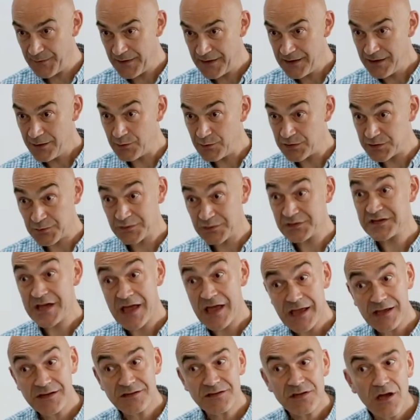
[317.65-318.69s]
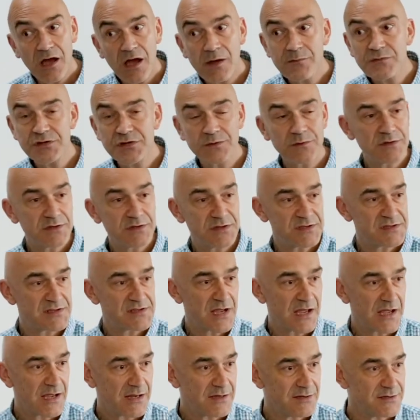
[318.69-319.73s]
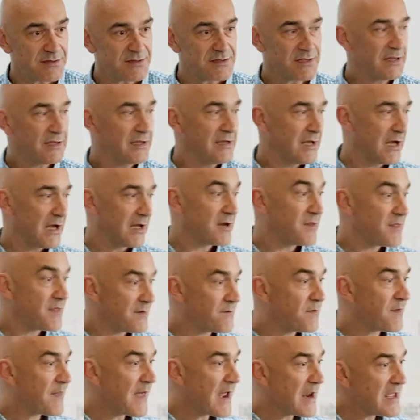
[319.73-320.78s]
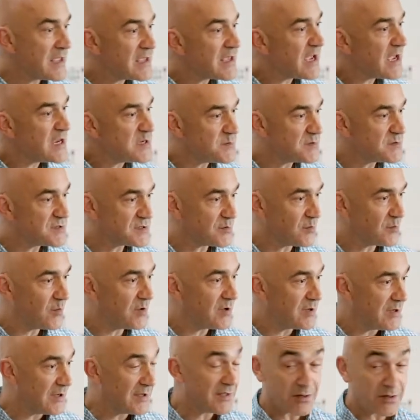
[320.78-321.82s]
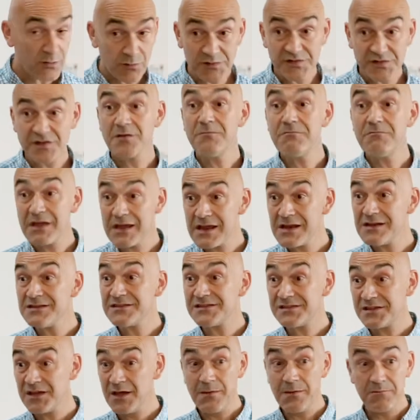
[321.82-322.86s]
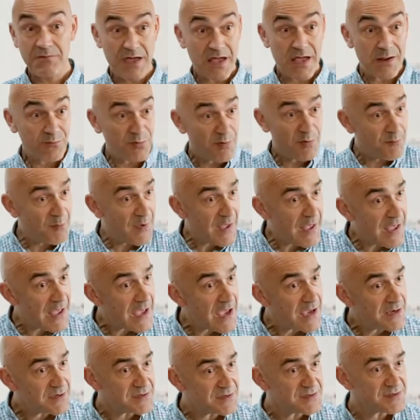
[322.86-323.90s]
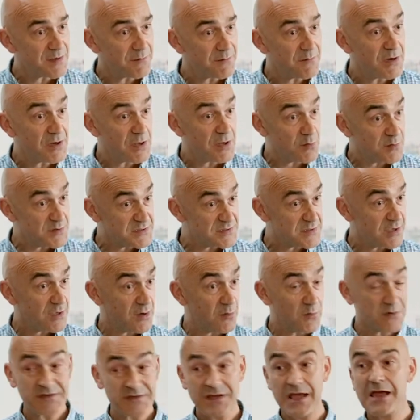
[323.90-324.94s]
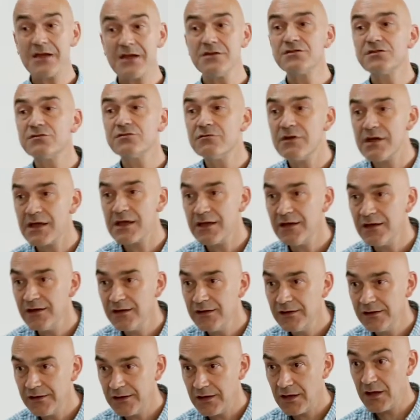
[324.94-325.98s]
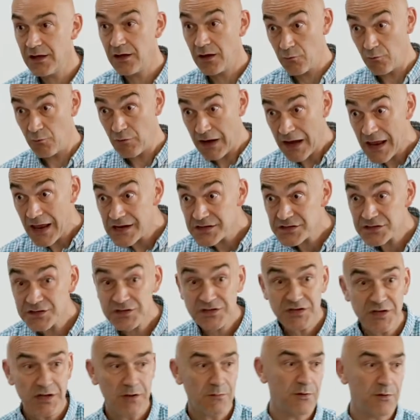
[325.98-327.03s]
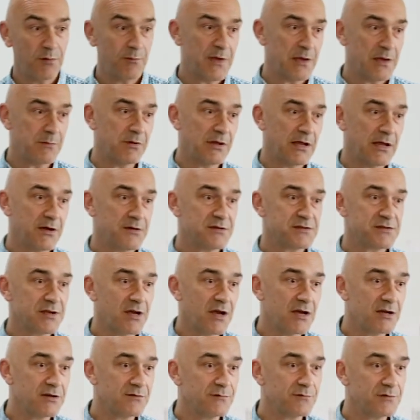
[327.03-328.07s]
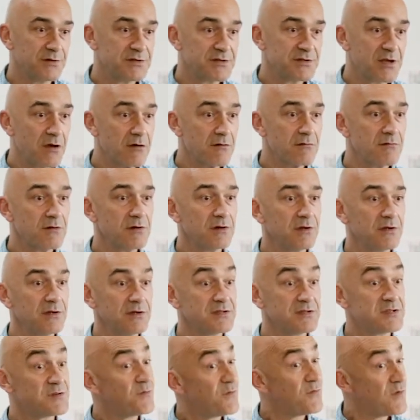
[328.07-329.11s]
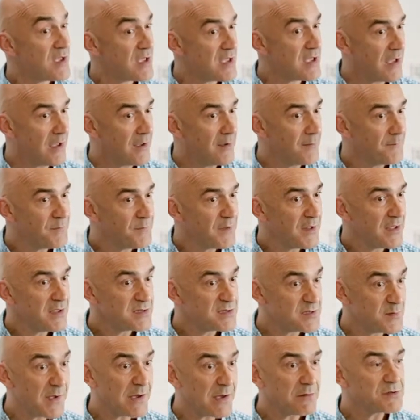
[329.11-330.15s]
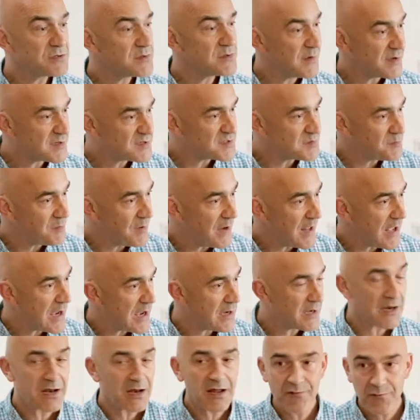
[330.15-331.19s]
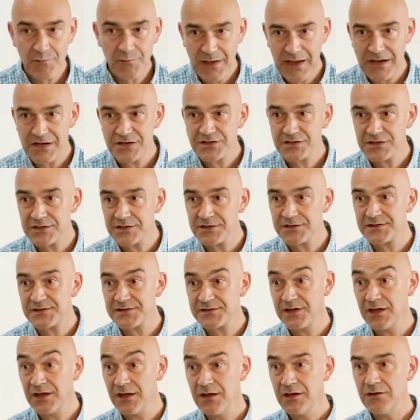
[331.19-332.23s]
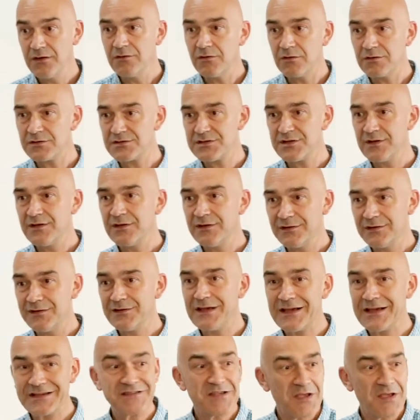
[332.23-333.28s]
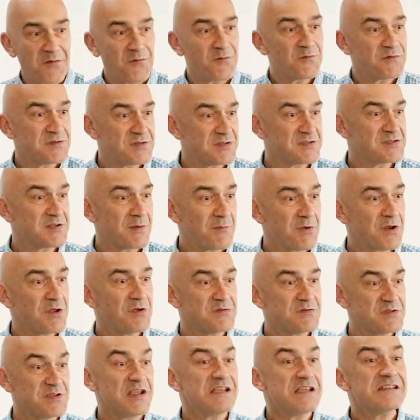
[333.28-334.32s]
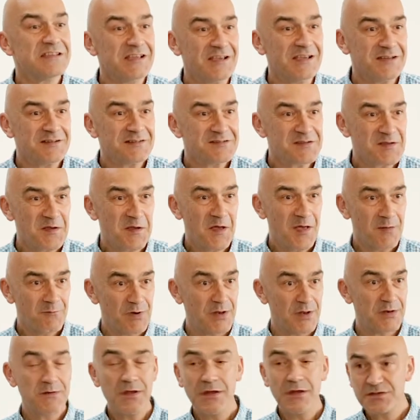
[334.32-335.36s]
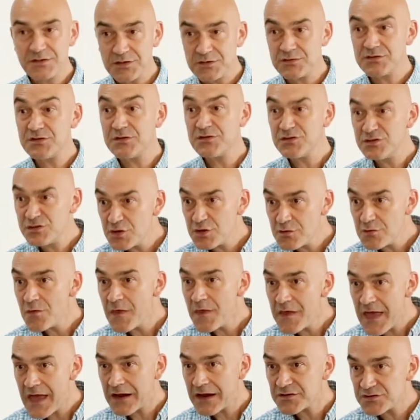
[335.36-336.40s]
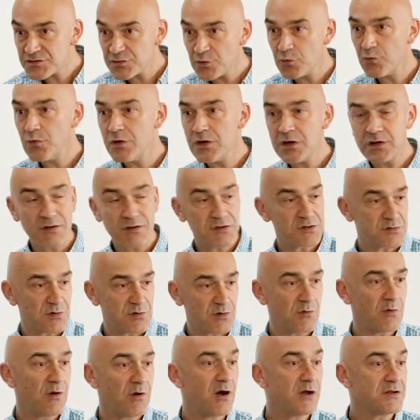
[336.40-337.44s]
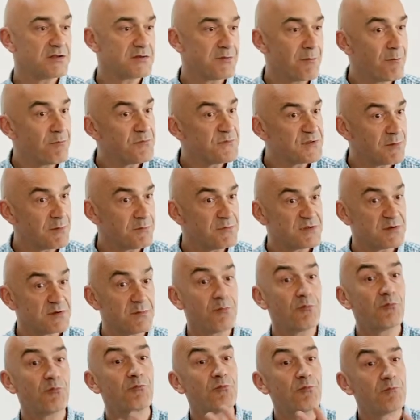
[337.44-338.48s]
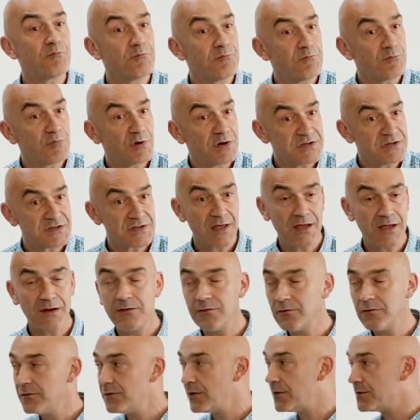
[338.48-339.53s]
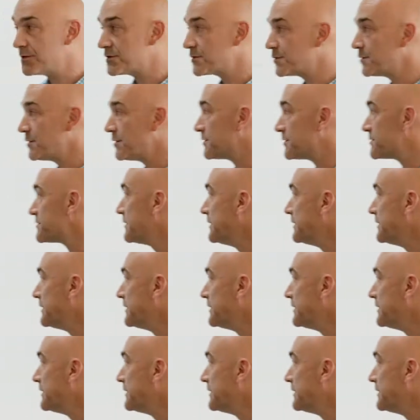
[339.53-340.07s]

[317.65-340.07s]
which will take time to understand. And I think for that engagement to work, it also means being prepared as somebody who is entering a relationship with people outside of one's own sphere, to be able to explain and have patience, not as if to somebody who's an idiot, but to do the extra work that's required to bridge those worlds.